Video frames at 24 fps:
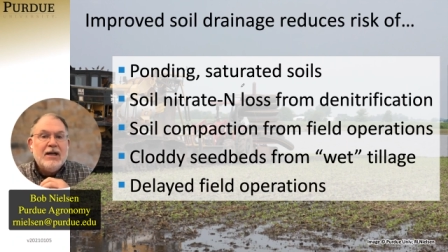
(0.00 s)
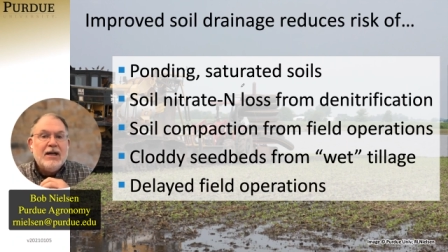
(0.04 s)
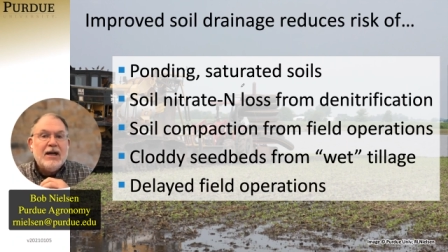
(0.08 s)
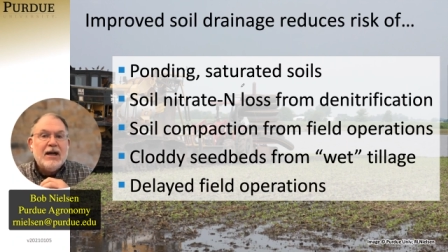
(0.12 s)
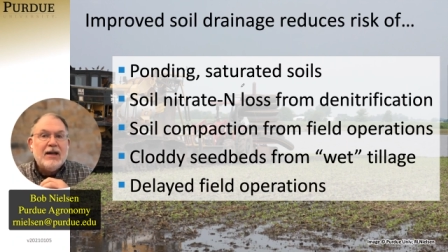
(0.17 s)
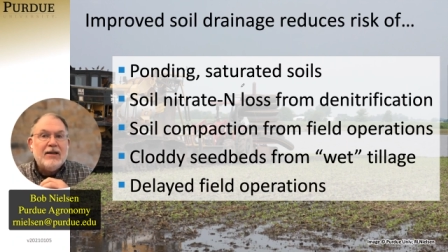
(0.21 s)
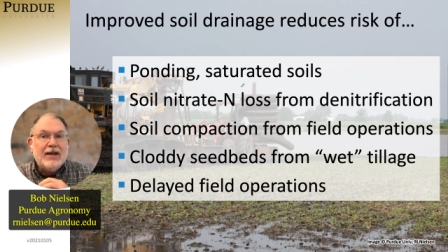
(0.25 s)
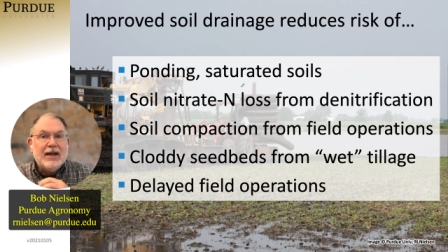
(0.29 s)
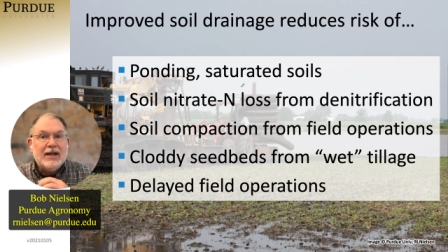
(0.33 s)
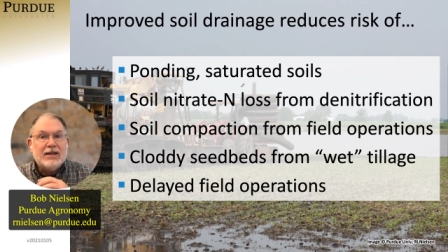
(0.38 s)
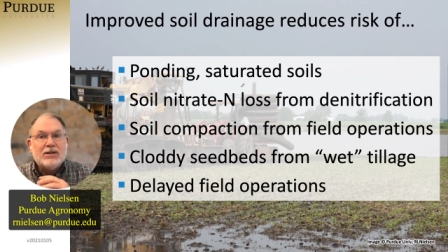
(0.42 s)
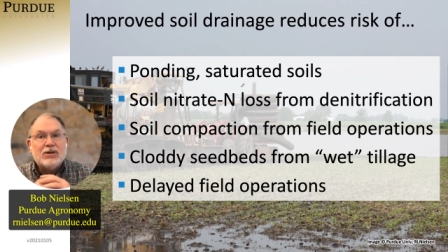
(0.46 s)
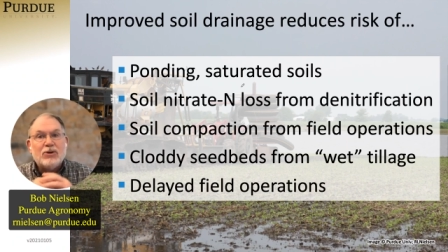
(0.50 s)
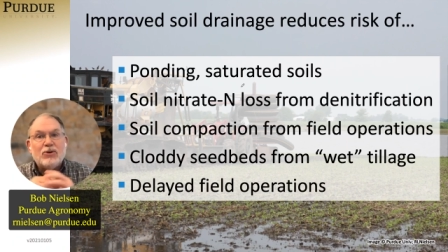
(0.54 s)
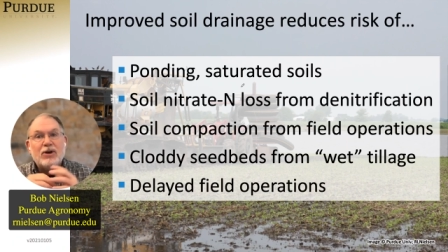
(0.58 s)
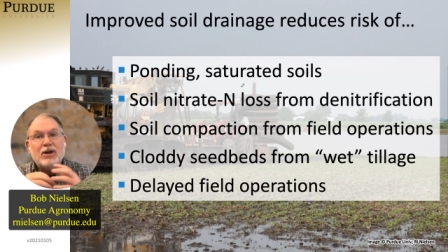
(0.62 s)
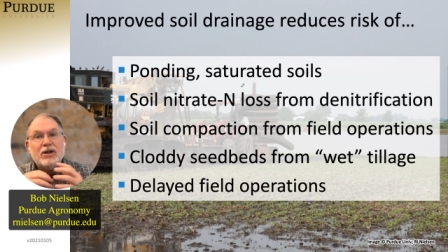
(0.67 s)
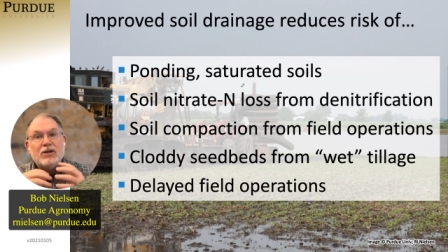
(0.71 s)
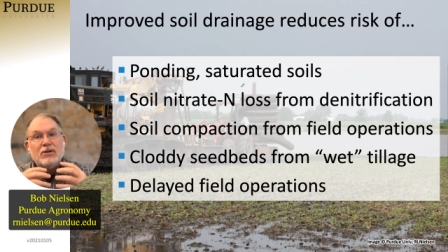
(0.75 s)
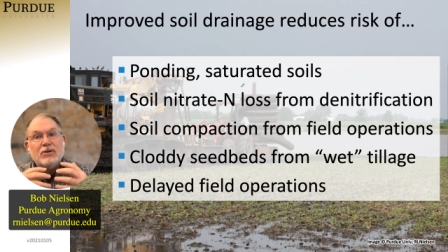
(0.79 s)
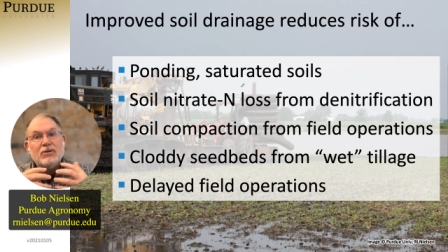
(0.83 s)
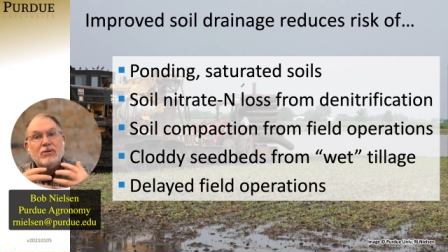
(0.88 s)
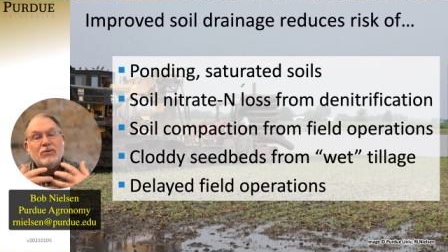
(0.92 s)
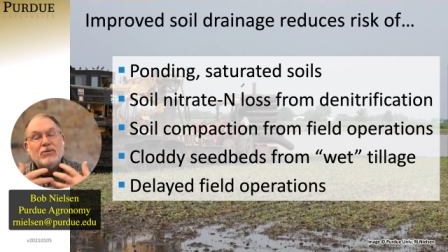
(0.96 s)
And that's
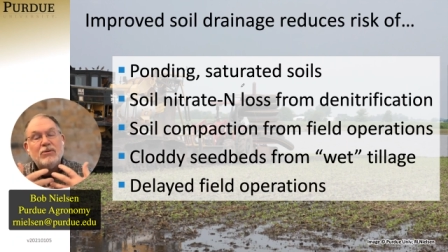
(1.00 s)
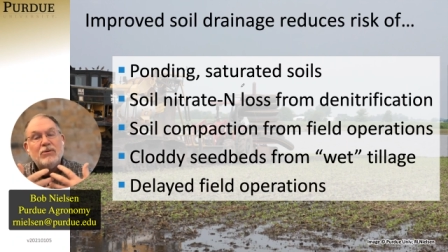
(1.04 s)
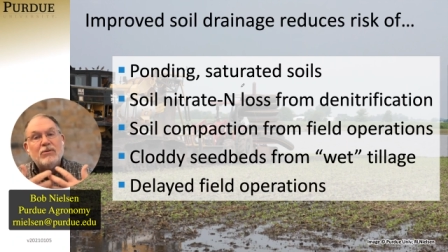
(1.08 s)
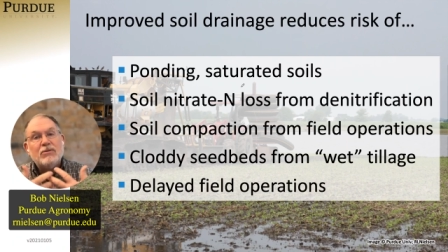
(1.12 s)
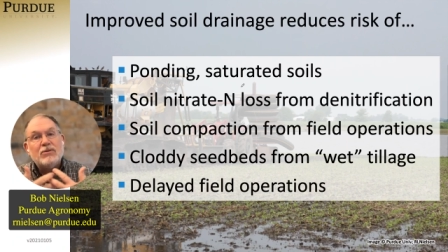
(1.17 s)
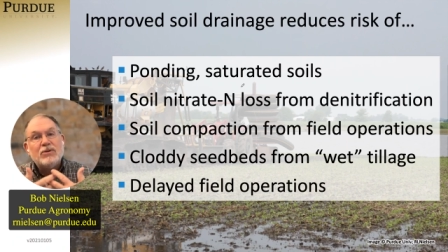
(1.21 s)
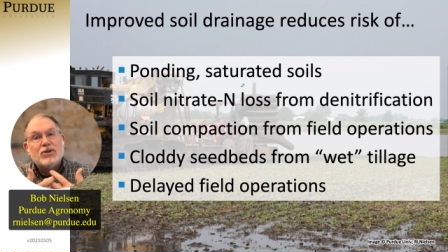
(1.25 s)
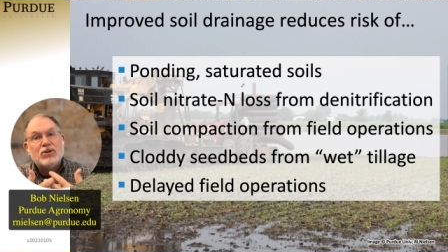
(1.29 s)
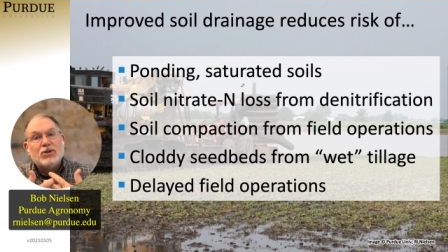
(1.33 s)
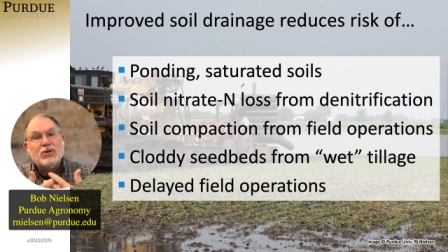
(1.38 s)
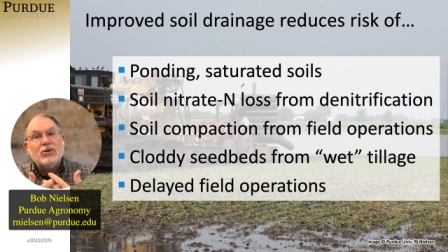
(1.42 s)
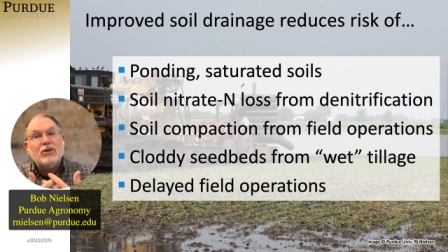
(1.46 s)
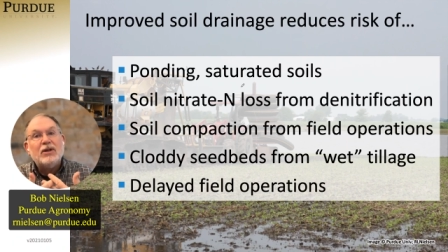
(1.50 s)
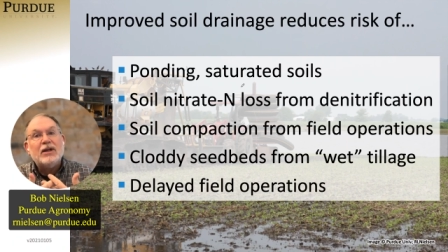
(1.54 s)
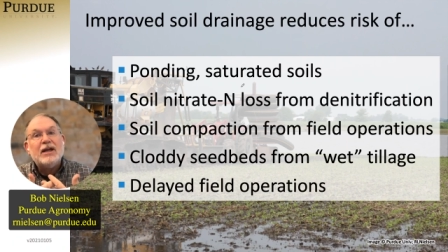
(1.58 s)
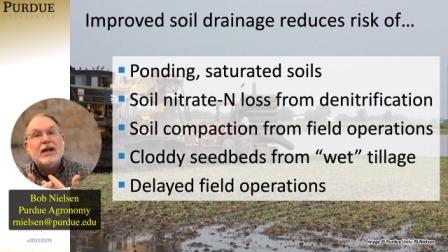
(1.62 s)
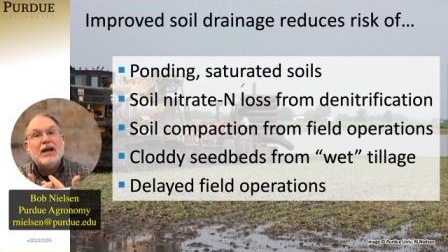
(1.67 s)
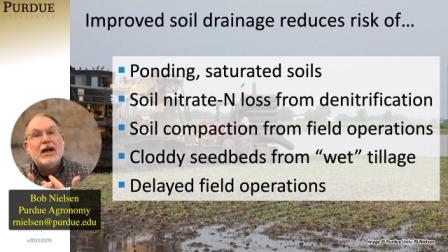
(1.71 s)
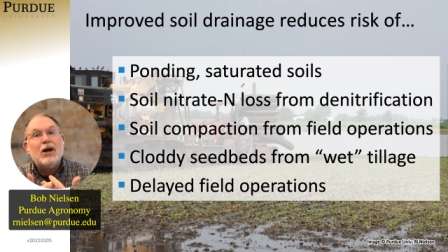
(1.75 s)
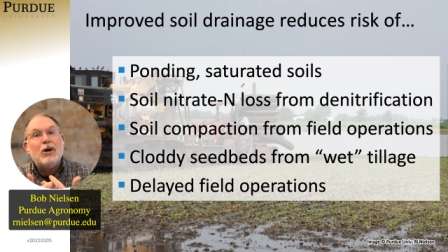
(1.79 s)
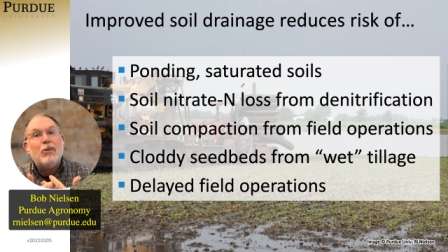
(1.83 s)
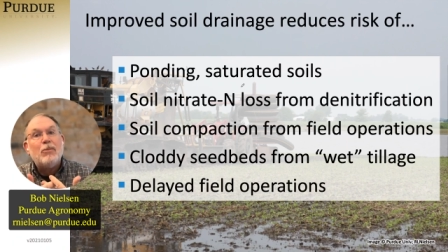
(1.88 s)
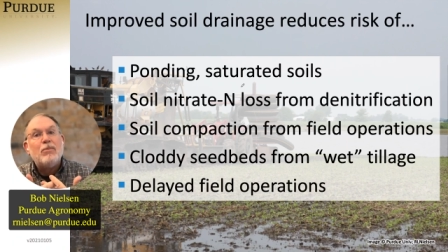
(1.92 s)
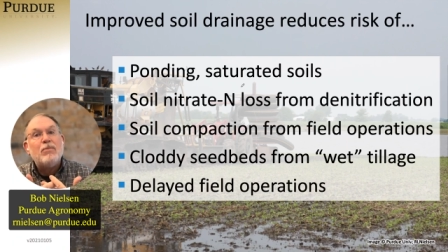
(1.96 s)
going to certainly
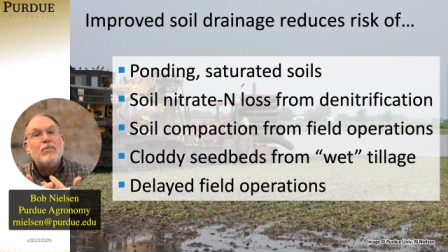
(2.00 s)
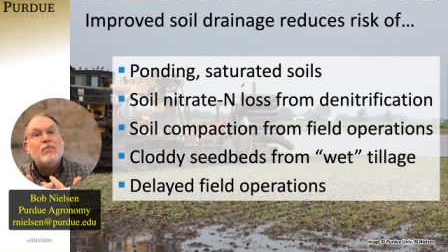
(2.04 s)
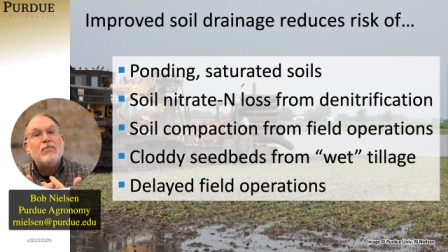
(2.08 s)
help